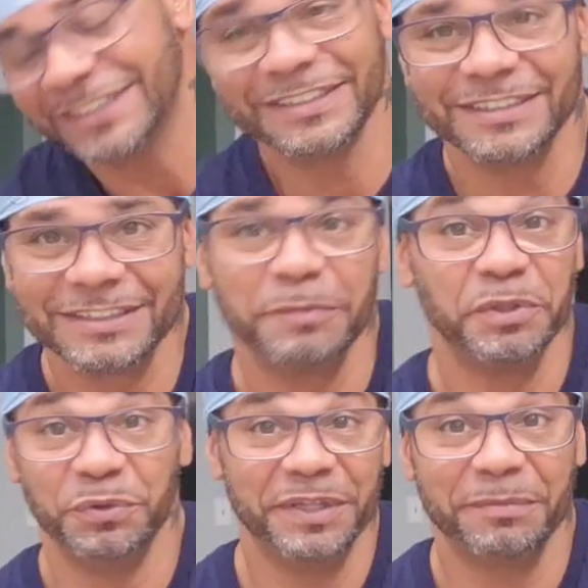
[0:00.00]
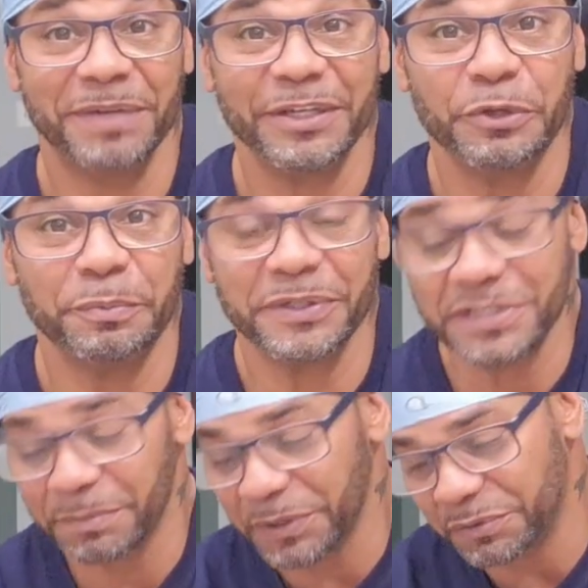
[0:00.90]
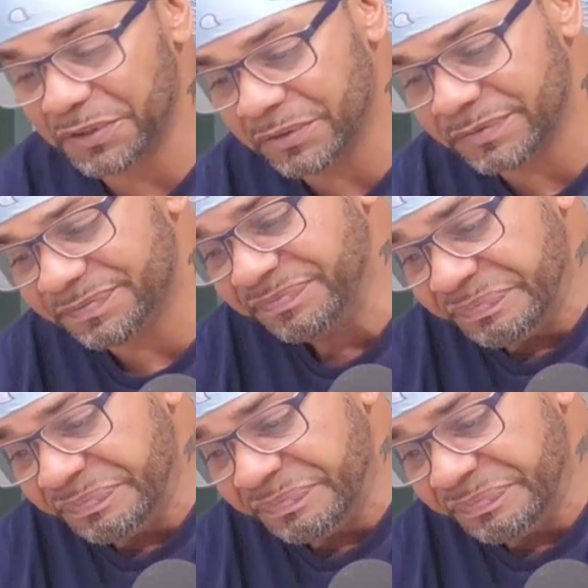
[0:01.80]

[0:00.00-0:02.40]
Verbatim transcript: Some of you get my humor, some of you don't.